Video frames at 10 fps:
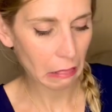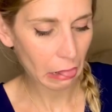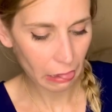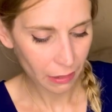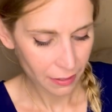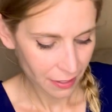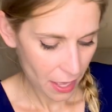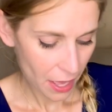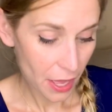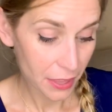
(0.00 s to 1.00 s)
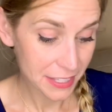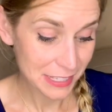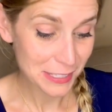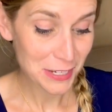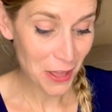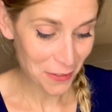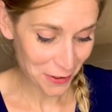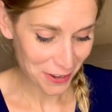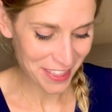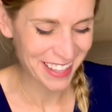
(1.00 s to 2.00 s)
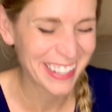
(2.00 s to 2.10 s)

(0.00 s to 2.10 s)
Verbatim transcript: Ugh. Uh, this is another,